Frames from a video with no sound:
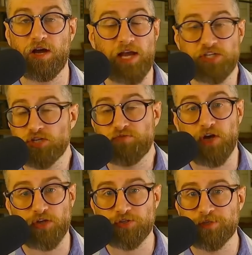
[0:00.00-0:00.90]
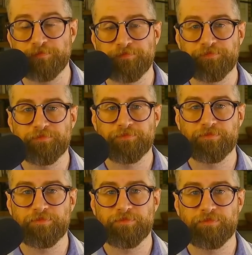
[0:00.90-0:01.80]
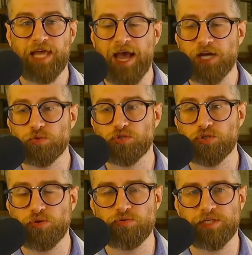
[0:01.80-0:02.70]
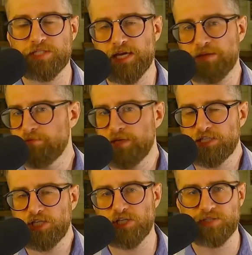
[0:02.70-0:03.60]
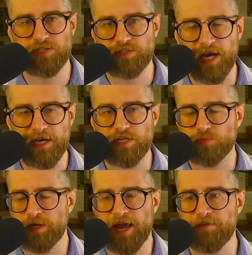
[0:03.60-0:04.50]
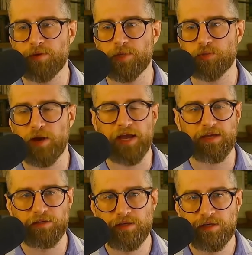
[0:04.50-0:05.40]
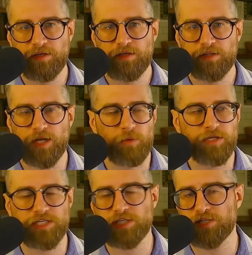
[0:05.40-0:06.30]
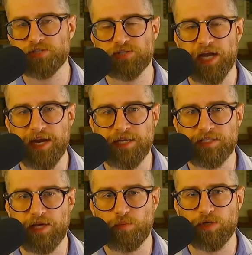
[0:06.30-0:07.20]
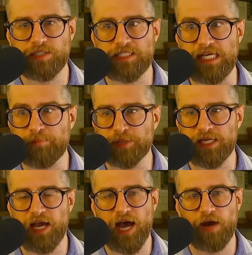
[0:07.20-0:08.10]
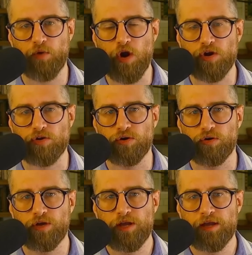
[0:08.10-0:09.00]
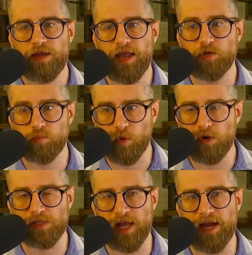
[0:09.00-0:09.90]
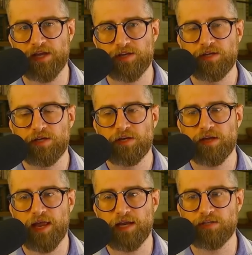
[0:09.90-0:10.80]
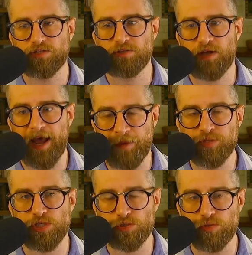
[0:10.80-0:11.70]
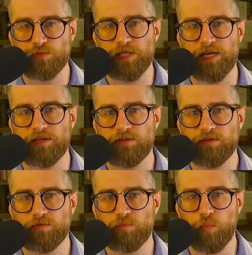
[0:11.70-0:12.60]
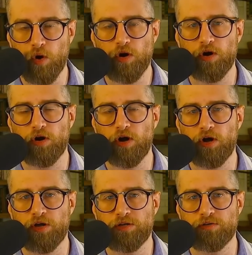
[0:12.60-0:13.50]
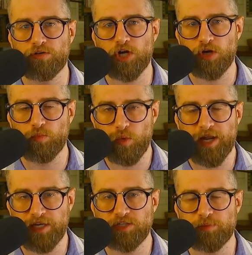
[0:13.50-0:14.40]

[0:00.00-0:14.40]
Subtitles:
just false. The actual truth is that indigenous societies went every which way. There were indigenous societies that were deeply hierarchical and warlike, and absolutely went into